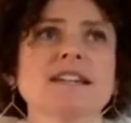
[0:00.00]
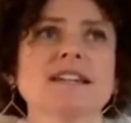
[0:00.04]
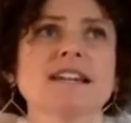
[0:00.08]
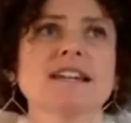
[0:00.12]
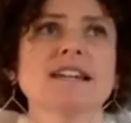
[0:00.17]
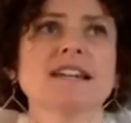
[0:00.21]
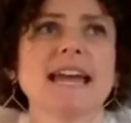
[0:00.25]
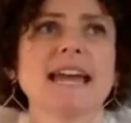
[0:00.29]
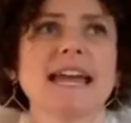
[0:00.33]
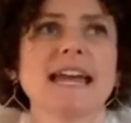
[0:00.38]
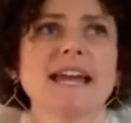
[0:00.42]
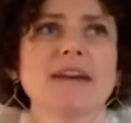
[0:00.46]

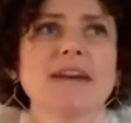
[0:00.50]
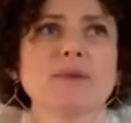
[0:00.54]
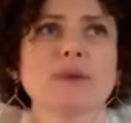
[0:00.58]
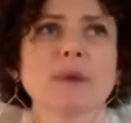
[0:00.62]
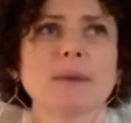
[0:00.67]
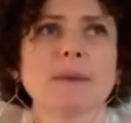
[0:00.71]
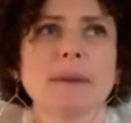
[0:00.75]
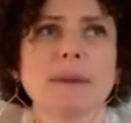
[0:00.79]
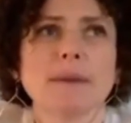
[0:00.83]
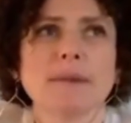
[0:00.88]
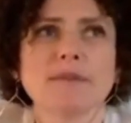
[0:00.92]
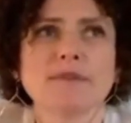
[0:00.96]
And red
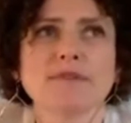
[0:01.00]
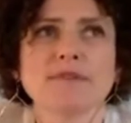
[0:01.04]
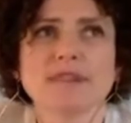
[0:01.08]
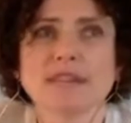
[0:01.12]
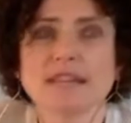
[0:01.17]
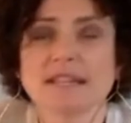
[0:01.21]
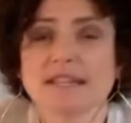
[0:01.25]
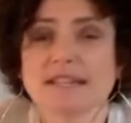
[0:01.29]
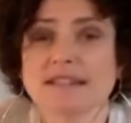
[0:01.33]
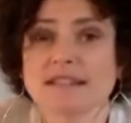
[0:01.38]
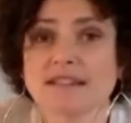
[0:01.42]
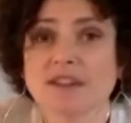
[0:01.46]
pepper
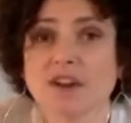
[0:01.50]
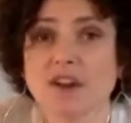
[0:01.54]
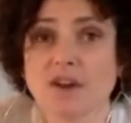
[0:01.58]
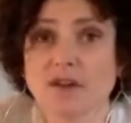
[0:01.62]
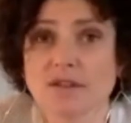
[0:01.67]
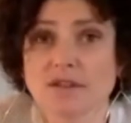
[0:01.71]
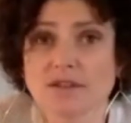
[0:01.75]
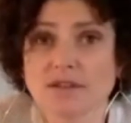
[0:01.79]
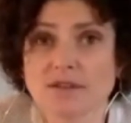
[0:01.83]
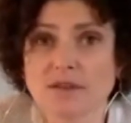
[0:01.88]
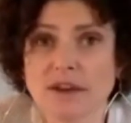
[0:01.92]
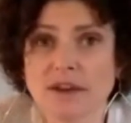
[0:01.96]
flakes
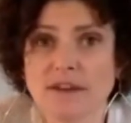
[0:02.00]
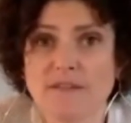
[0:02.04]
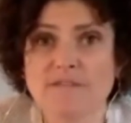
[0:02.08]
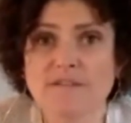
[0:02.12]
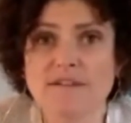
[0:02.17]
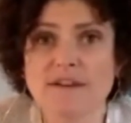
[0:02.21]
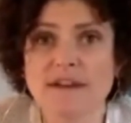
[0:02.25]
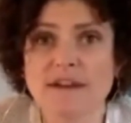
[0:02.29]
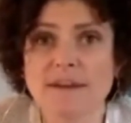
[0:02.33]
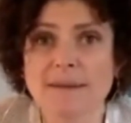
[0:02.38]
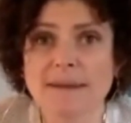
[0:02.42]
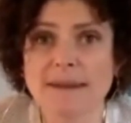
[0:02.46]
also have
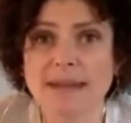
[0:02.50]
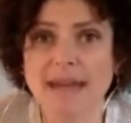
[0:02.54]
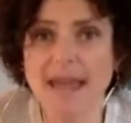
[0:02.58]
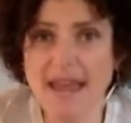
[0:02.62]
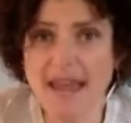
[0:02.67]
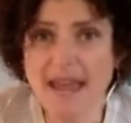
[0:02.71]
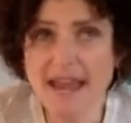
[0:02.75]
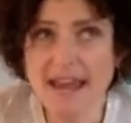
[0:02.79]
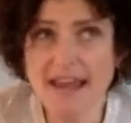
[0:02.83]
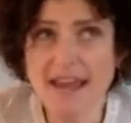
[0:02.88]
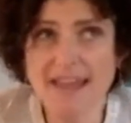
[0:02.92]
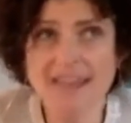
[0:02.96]
vitamin
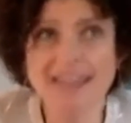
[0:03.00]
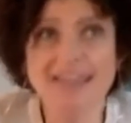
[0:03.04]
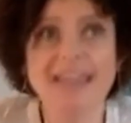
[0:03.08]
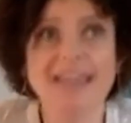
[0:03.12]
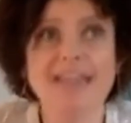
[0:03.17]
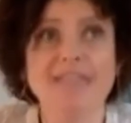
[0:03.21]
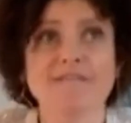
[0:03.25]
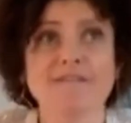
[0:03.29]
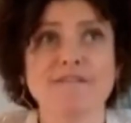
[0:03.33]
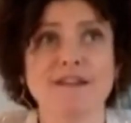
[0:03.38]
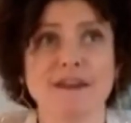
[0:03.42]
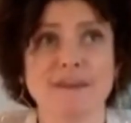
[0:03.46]
A, they
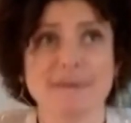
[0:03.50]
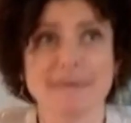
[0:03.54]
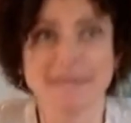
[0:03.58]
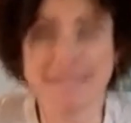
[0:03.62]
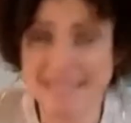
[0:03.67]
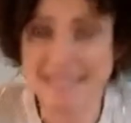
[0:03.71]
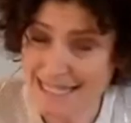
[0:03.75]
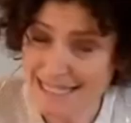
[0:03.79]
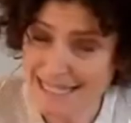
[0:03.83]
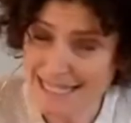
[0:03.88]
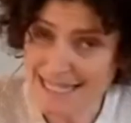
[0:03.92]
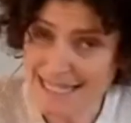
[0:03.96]
have vitamin
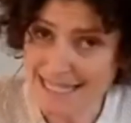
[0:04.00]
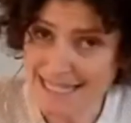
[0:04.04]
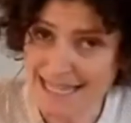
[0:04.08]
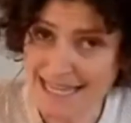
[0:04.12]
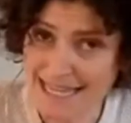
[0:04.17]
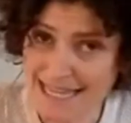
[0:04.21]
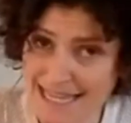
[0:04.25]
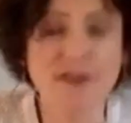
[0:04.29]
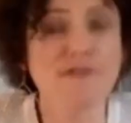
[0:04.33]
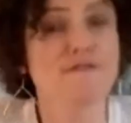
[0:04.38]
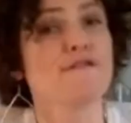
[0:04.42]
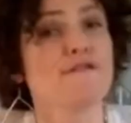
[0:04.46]
C,
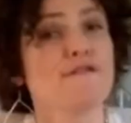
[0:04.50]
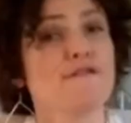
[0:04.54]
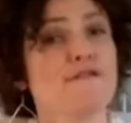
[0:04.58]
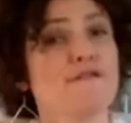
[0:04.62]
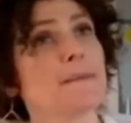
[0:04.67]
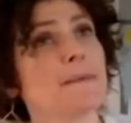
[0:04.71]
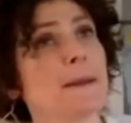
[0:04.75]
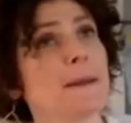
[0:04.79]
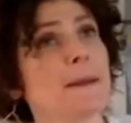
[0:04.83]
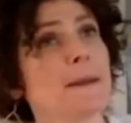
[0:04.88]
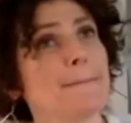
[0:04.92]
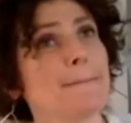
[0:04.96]
they have
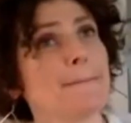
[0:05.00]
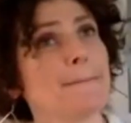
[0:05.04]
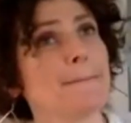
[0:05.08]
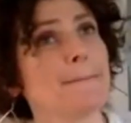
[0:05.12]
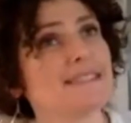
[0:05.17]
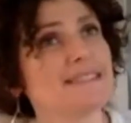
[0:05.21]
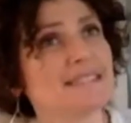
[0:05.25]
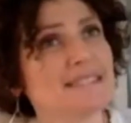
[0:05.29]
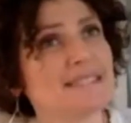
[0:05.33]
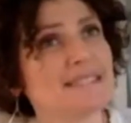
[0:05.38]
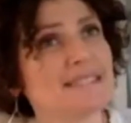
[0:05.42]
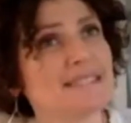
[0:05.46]
vitamin
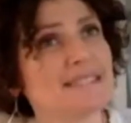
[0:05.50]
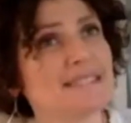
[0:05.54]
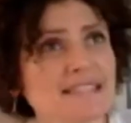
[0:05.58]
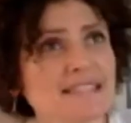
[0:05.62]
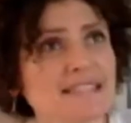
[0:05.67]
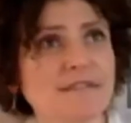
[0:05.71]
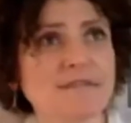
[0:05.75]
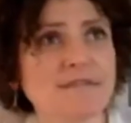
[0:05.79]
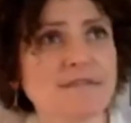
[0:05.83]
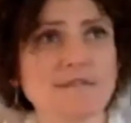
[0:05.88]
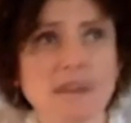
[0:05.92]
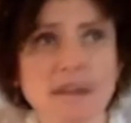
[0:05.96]
B6,
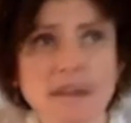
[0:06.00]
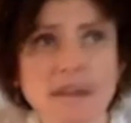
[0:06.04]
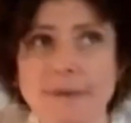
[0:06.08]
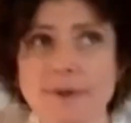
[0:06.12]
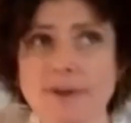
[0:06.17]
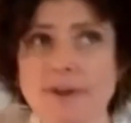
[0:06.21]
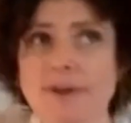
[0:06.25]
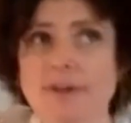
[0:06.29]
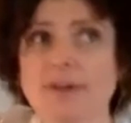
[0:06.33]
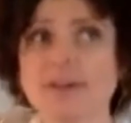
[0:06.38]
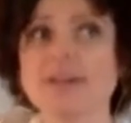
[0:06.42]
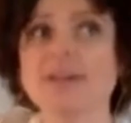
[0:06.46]

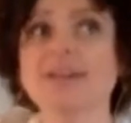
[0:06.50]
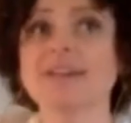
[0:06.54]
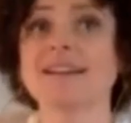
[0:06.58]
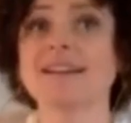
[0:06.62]
fiber,